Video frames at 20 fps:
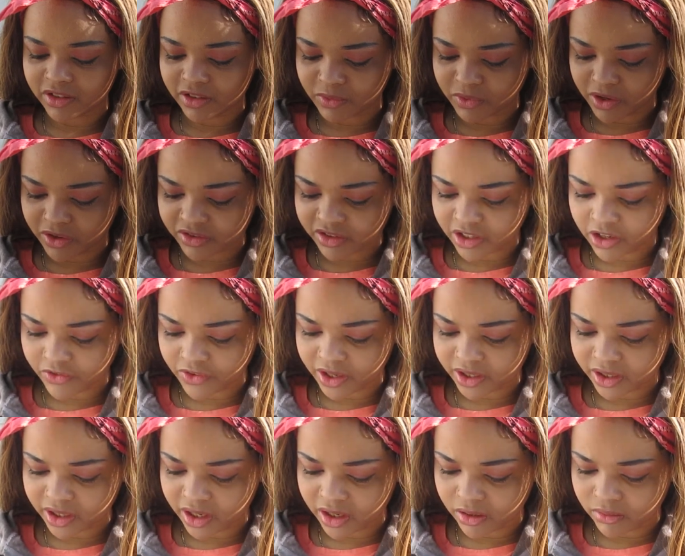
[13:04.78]
me see what else did I
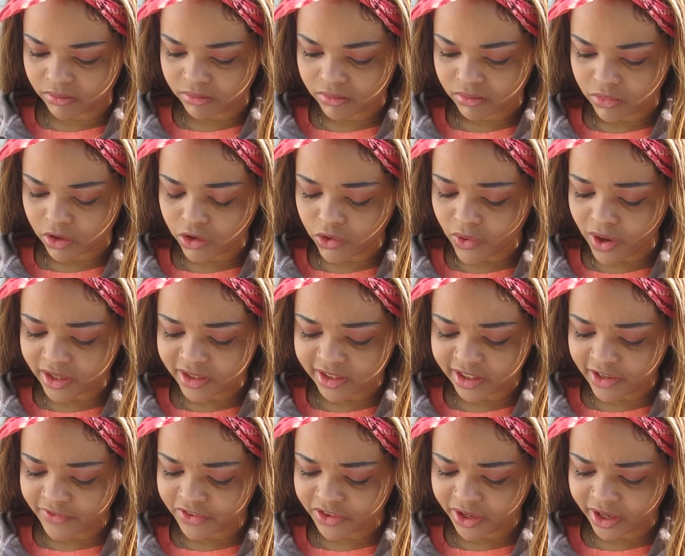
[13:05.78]
write down. Oh no, I
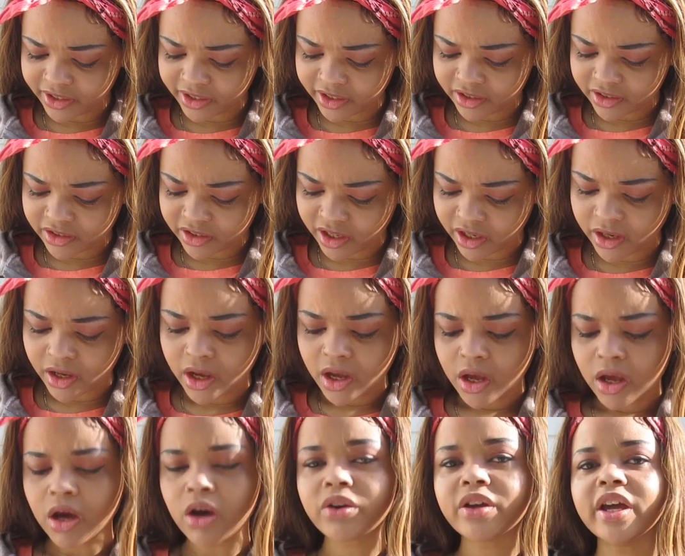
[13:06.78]
said everything I need to say.
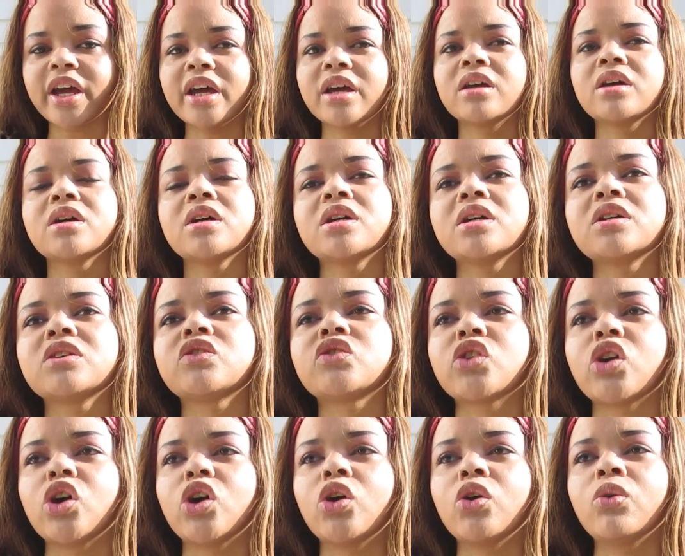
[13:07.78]
Okay,
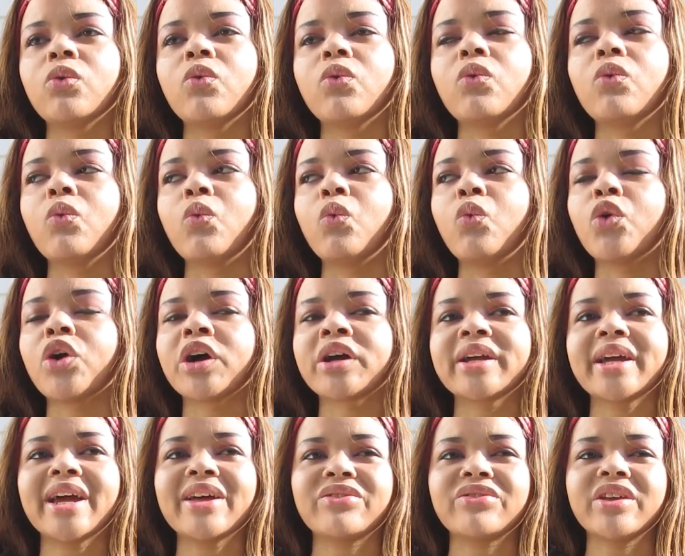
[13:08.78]
so
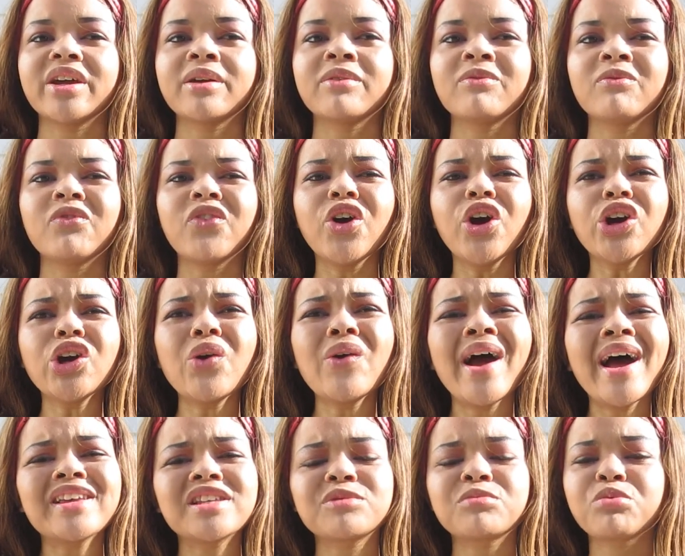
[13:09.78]
work ethic. Virgo
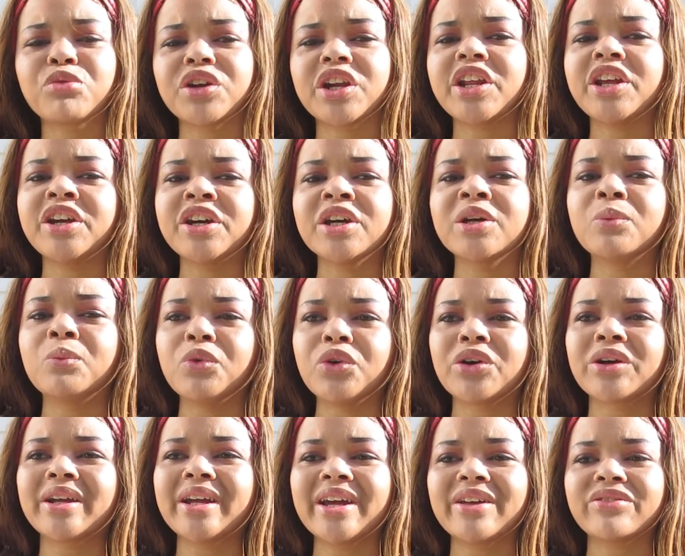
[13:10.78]
has a pretty good
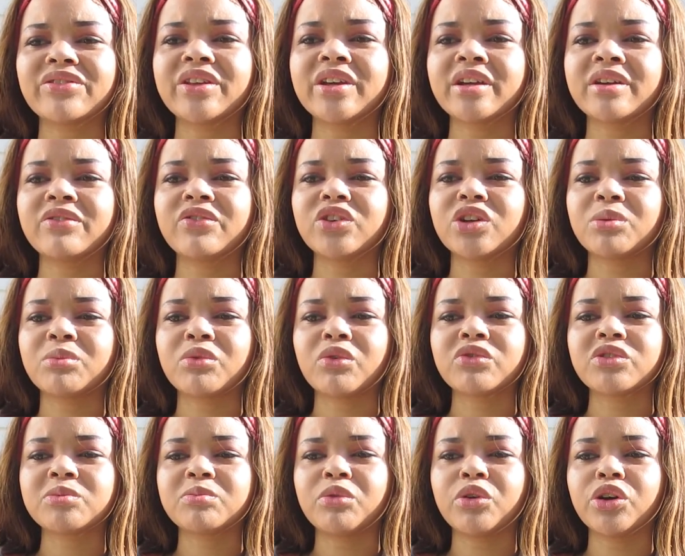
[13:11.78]
work ethic for the
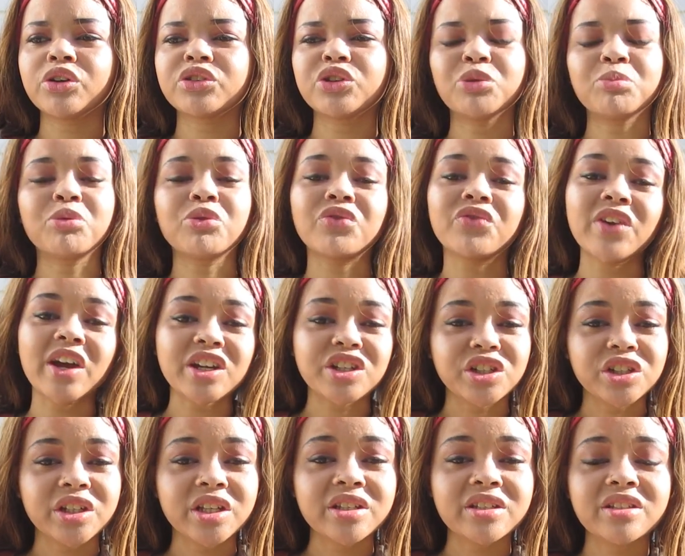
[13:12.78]
most part. They're
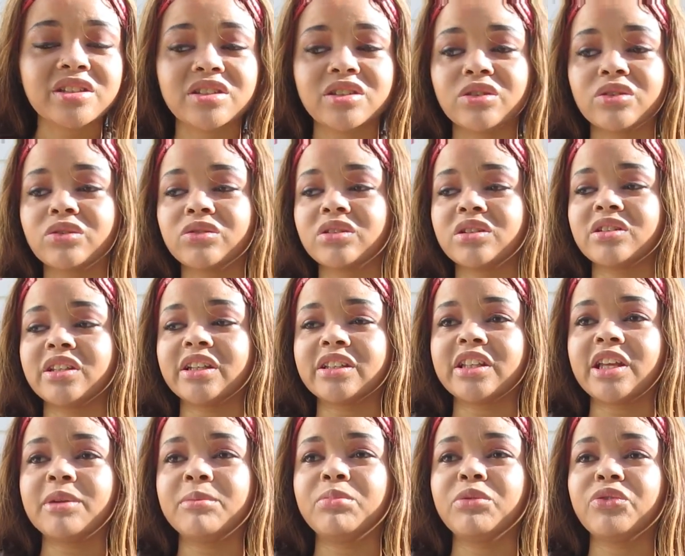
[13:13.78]
perfectionists, so it's like
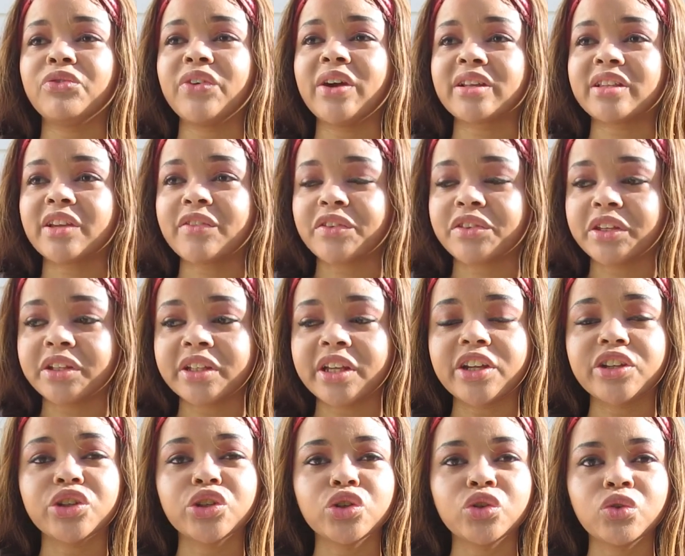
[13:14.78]
they perfect everything
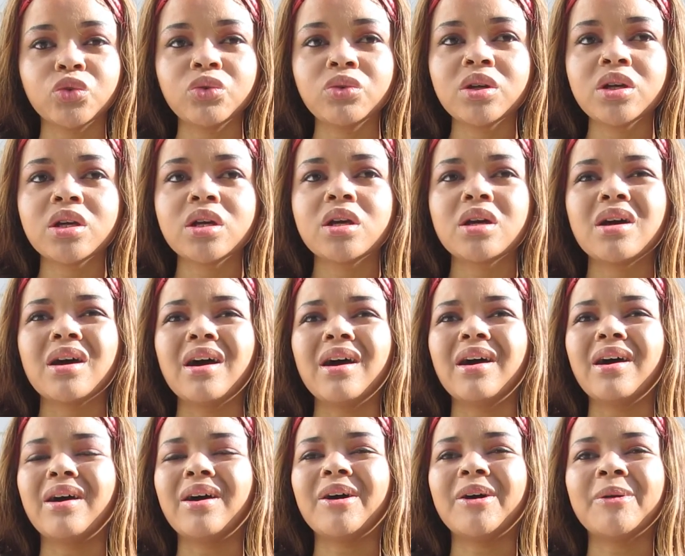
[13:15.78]
they do.
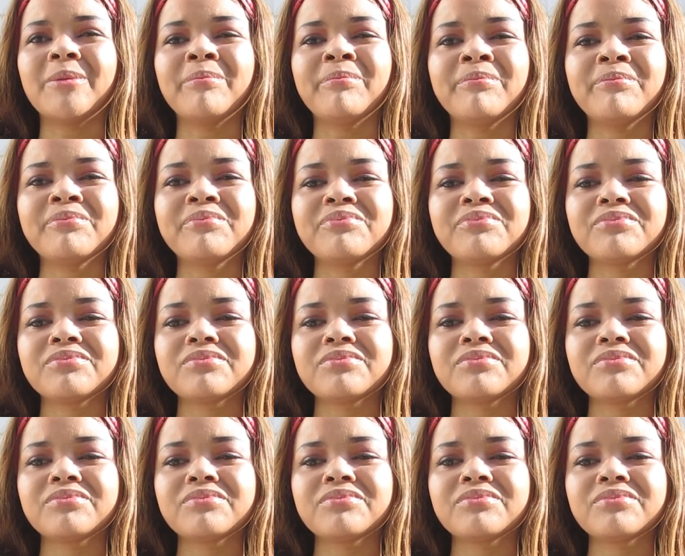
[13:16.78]
Um,